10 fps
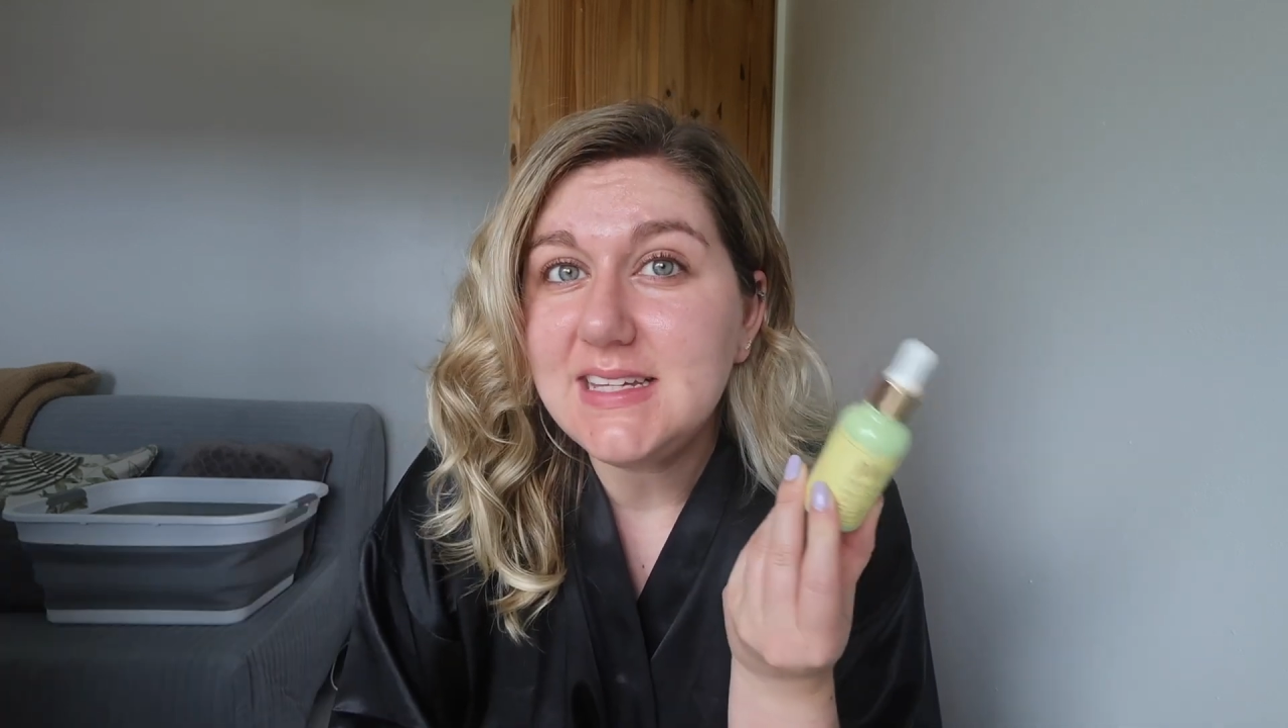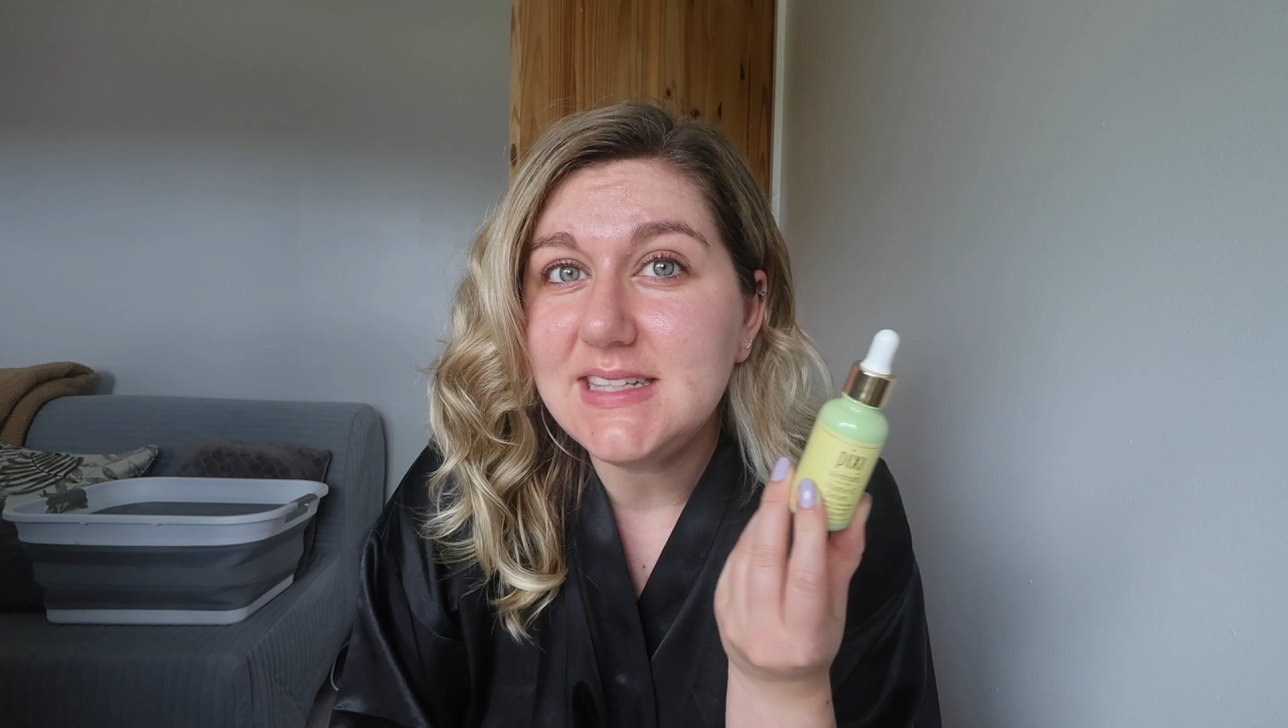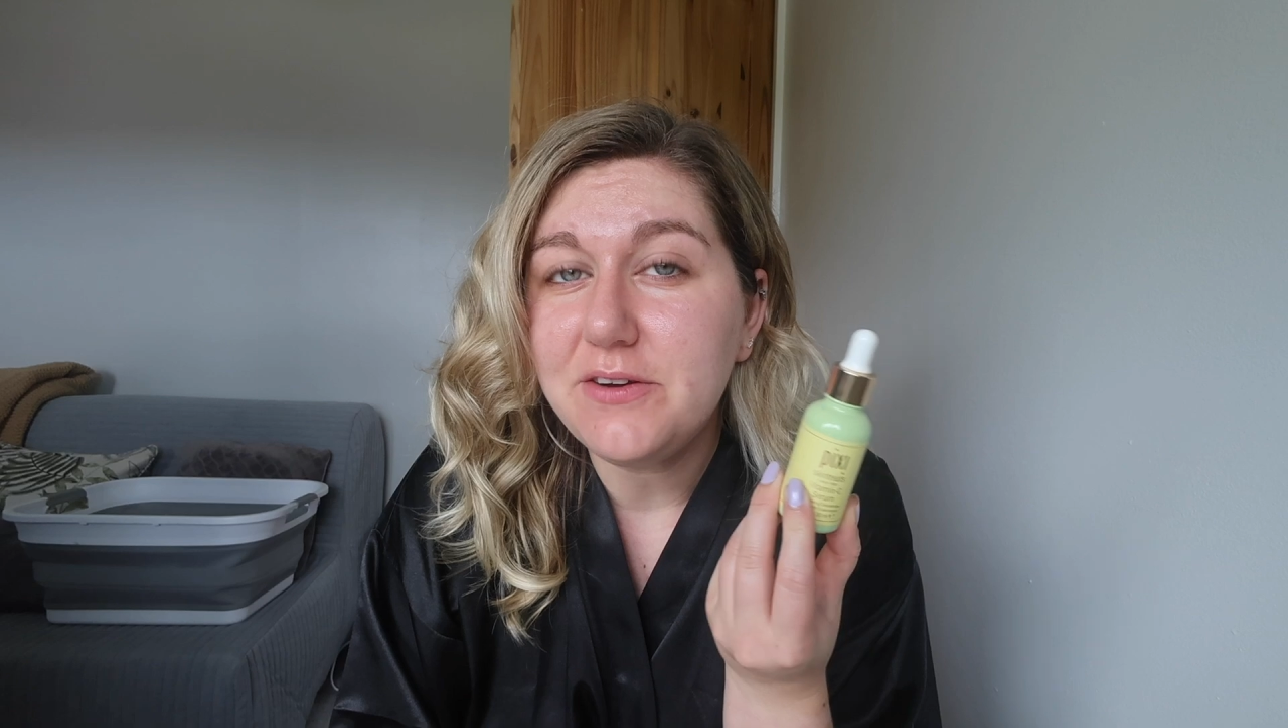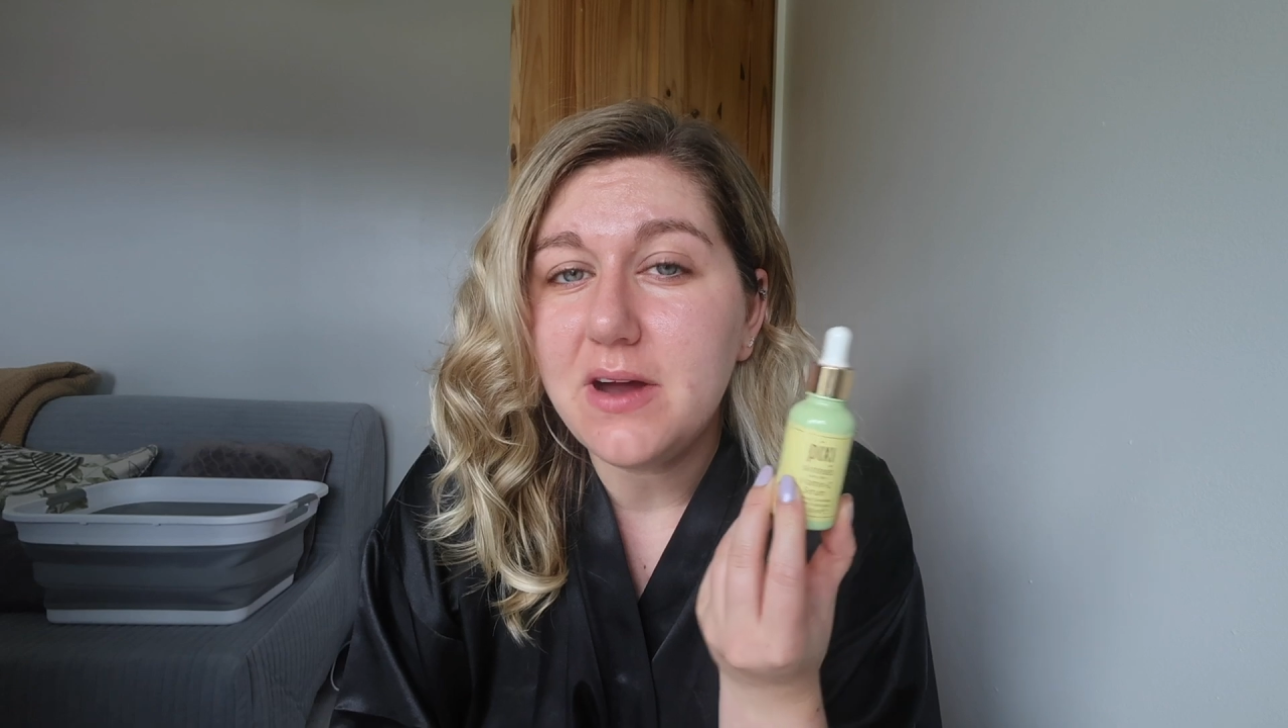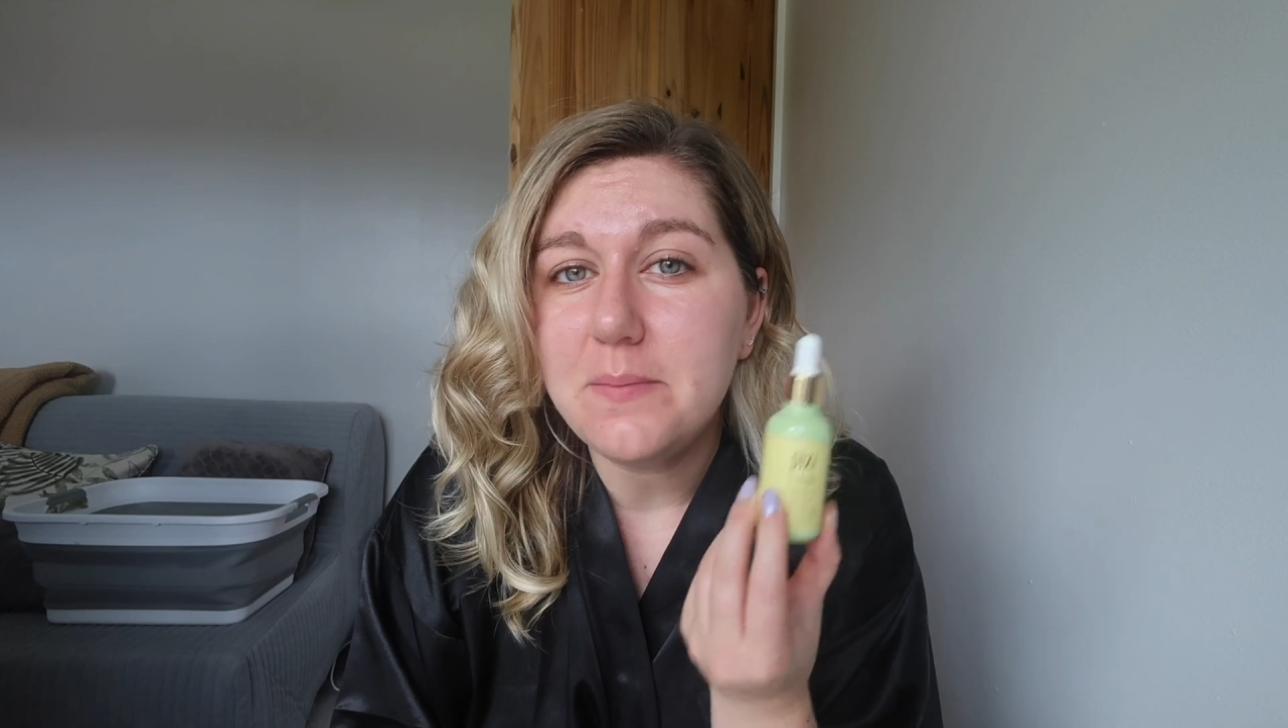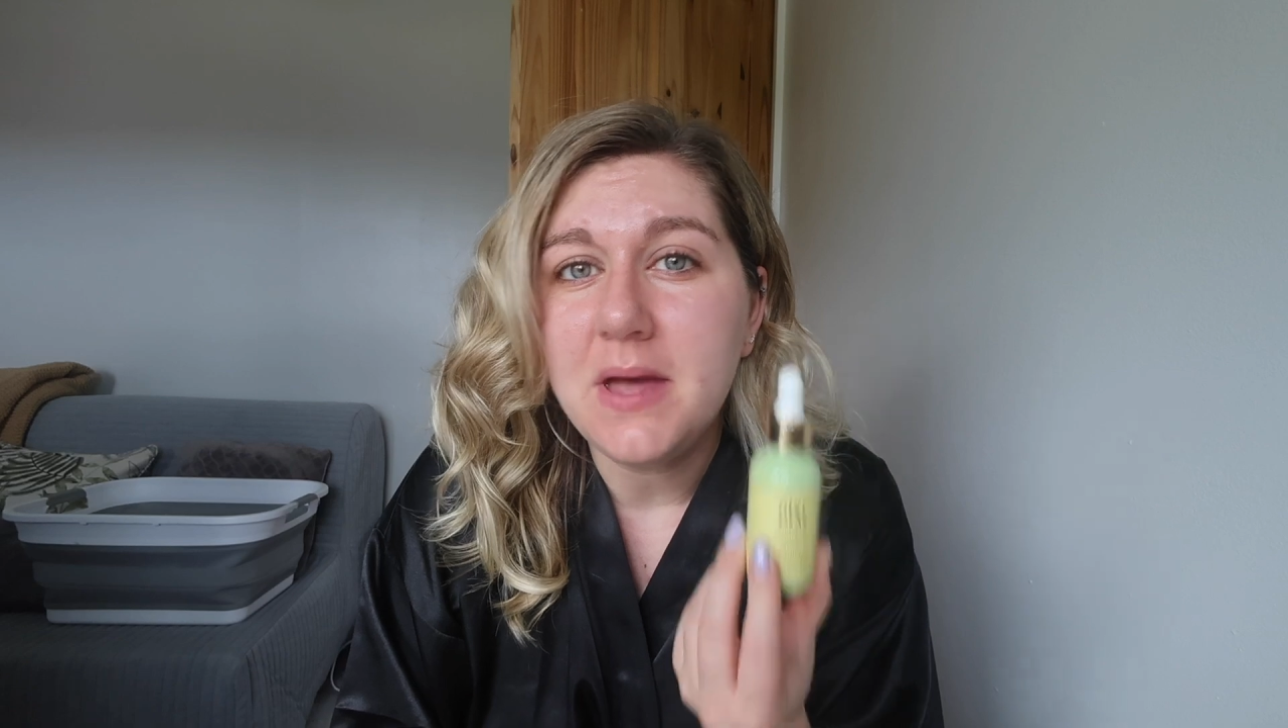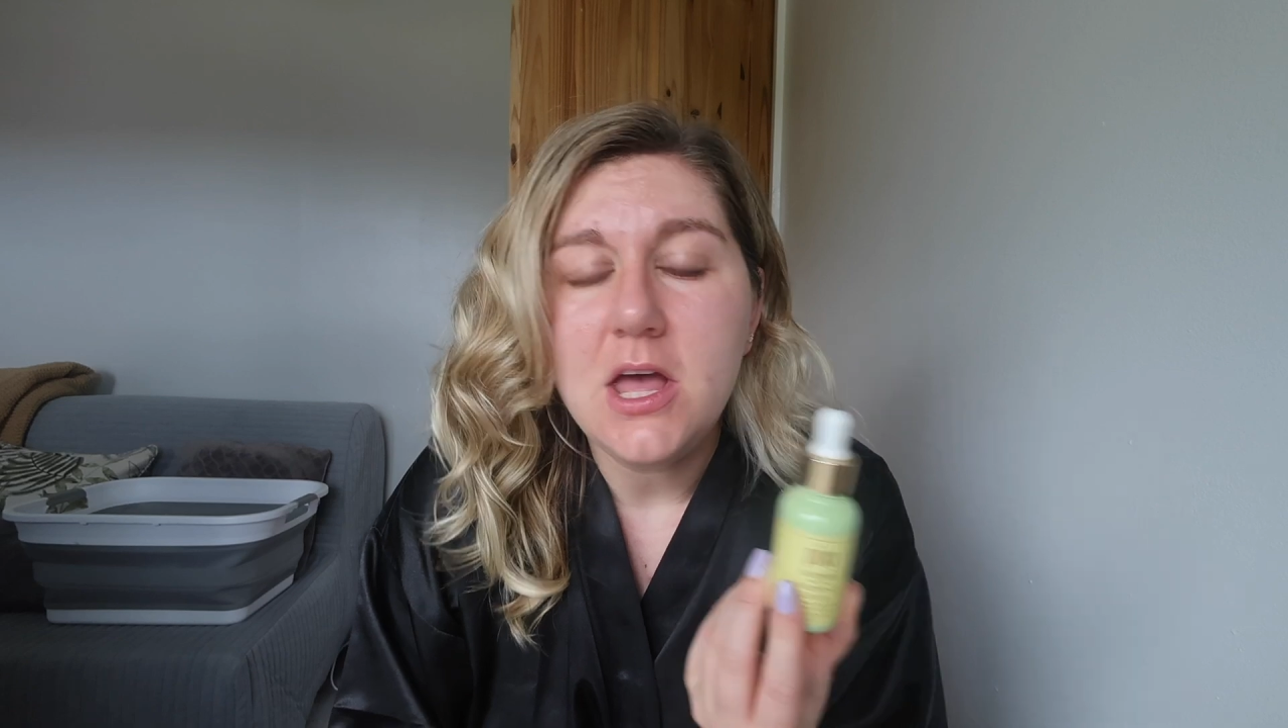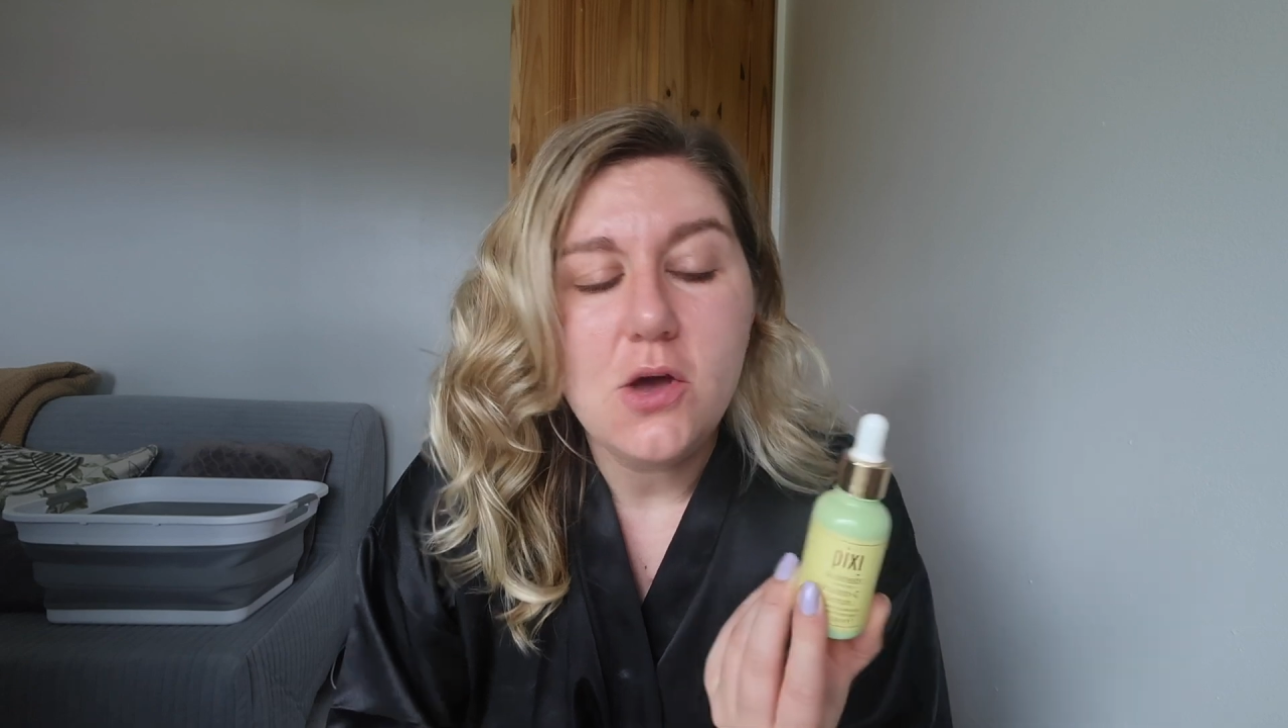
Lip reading: serum,